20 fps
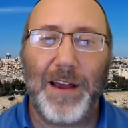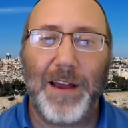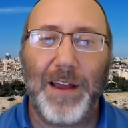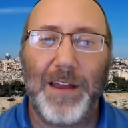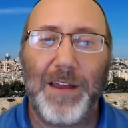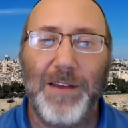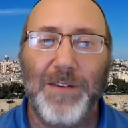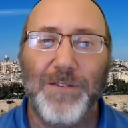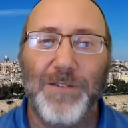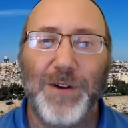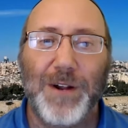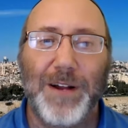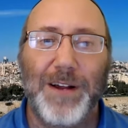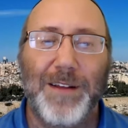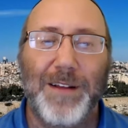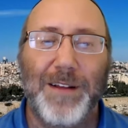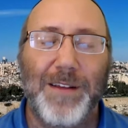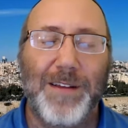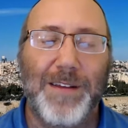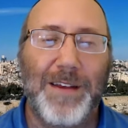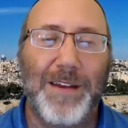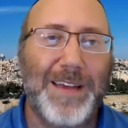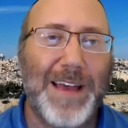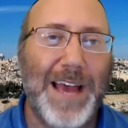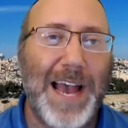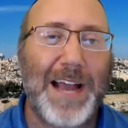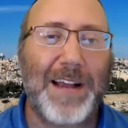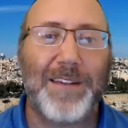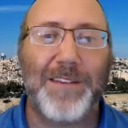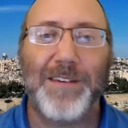Israel
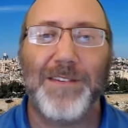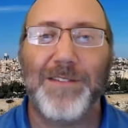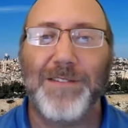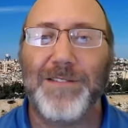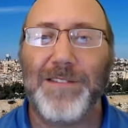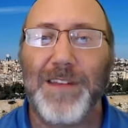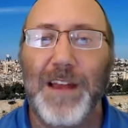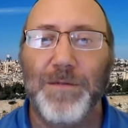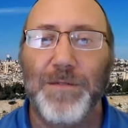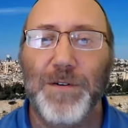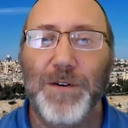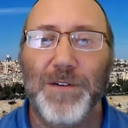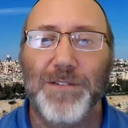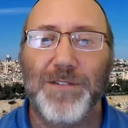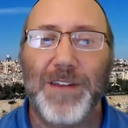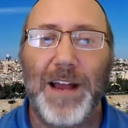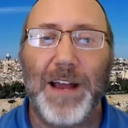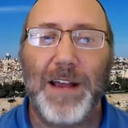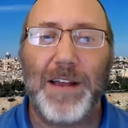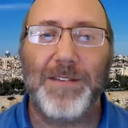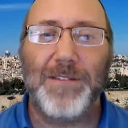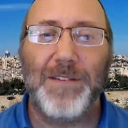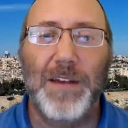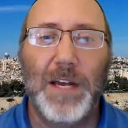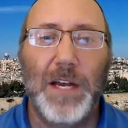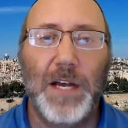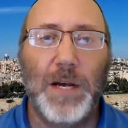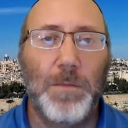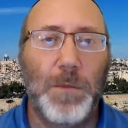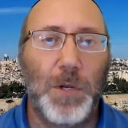attacked several sites
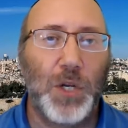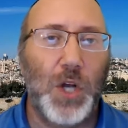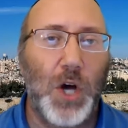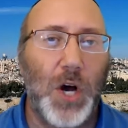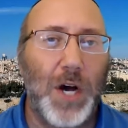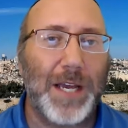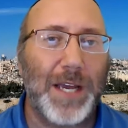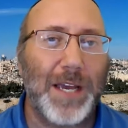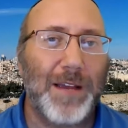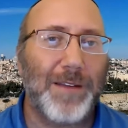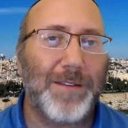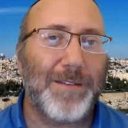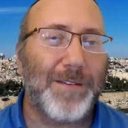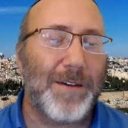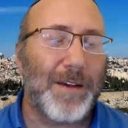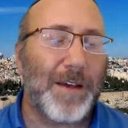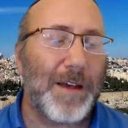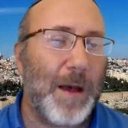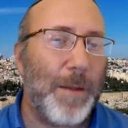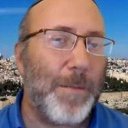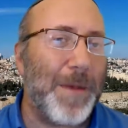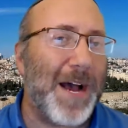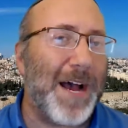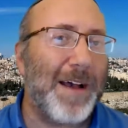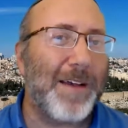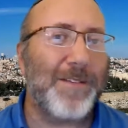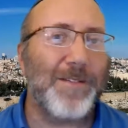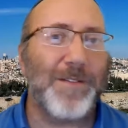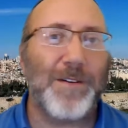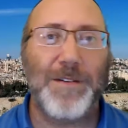belonging to
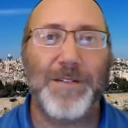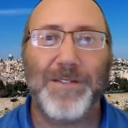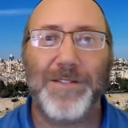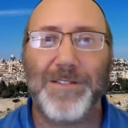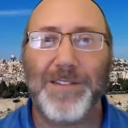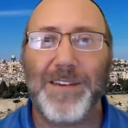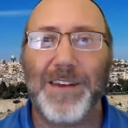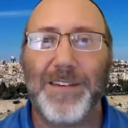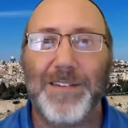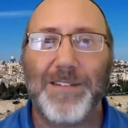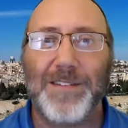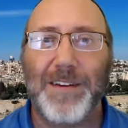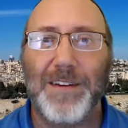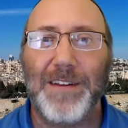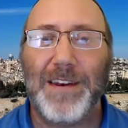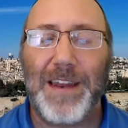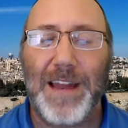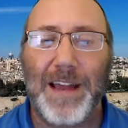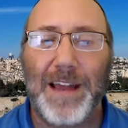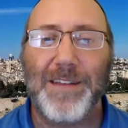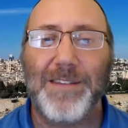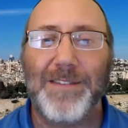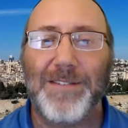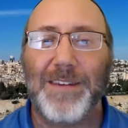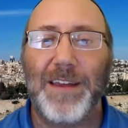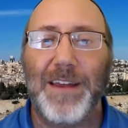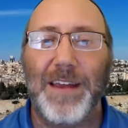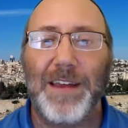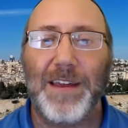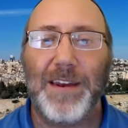Hamas 6
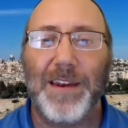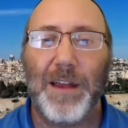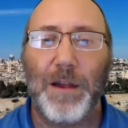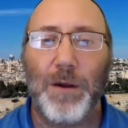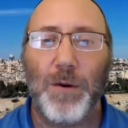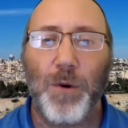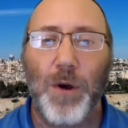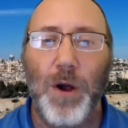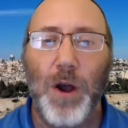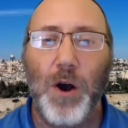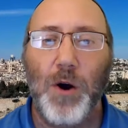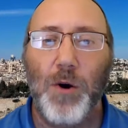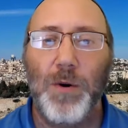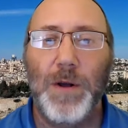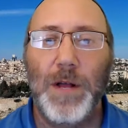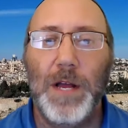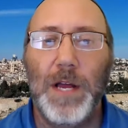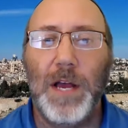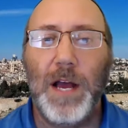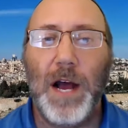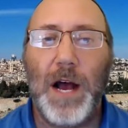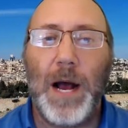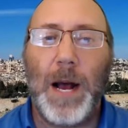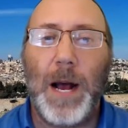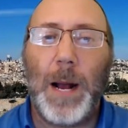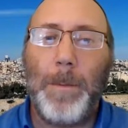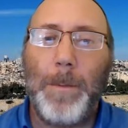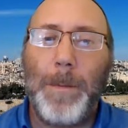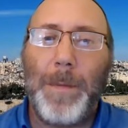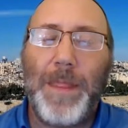nights in a row.
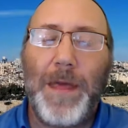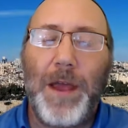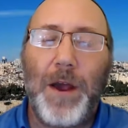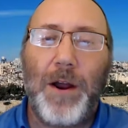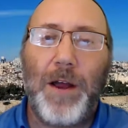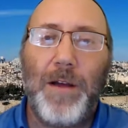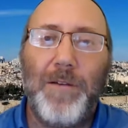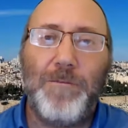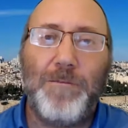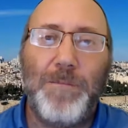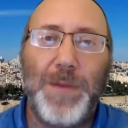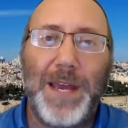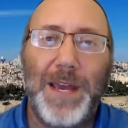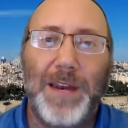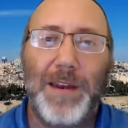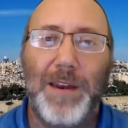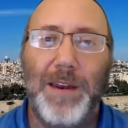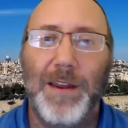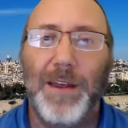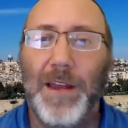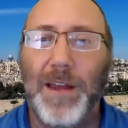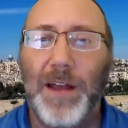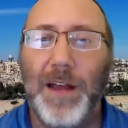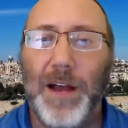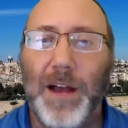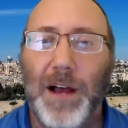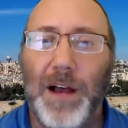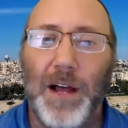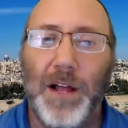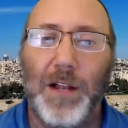There have been
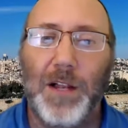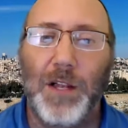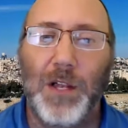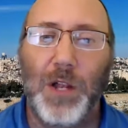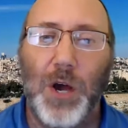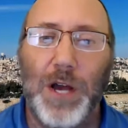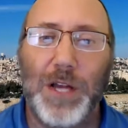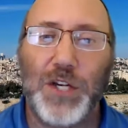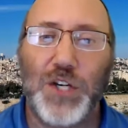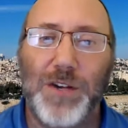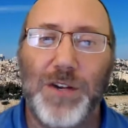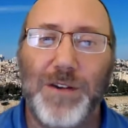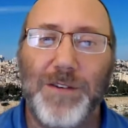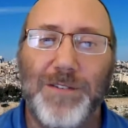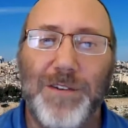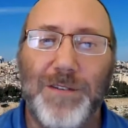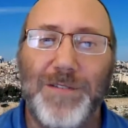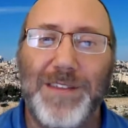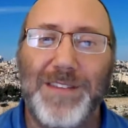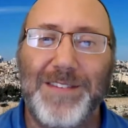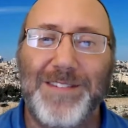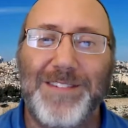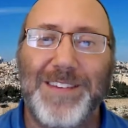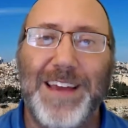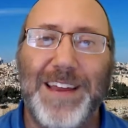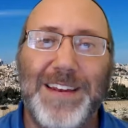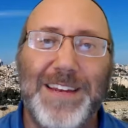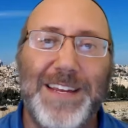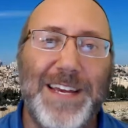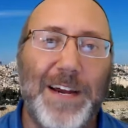launches of
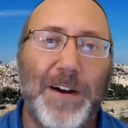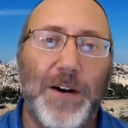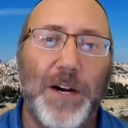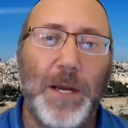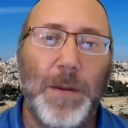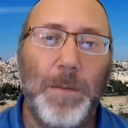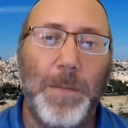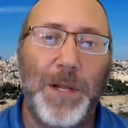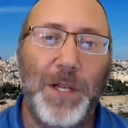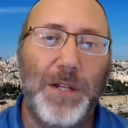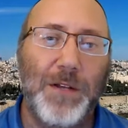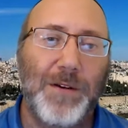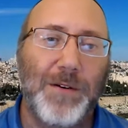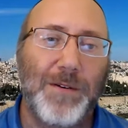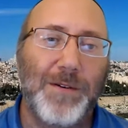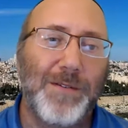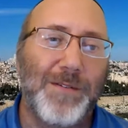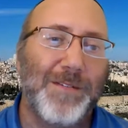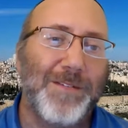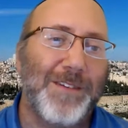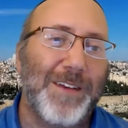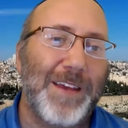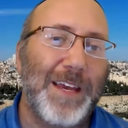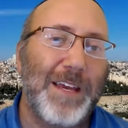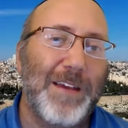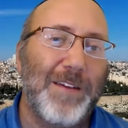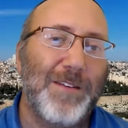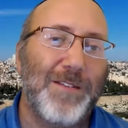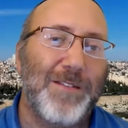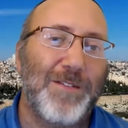incendiary balloons
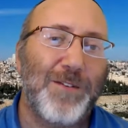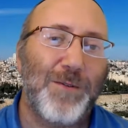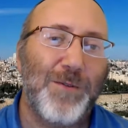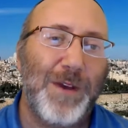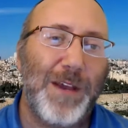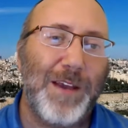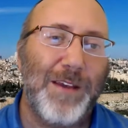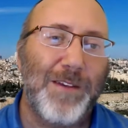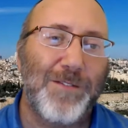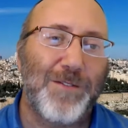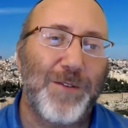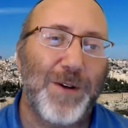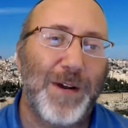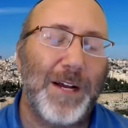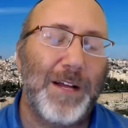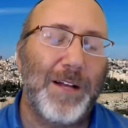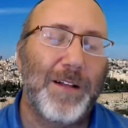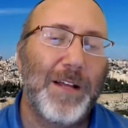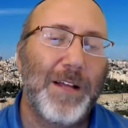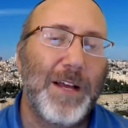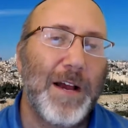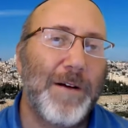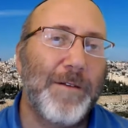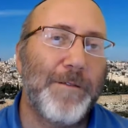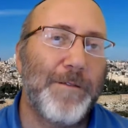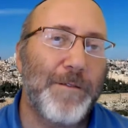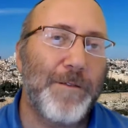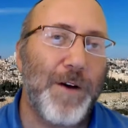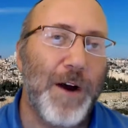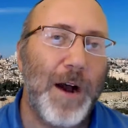into Israel
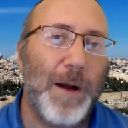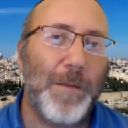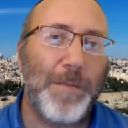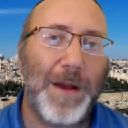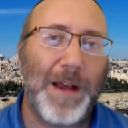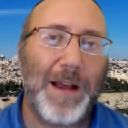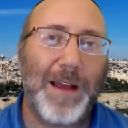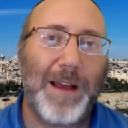from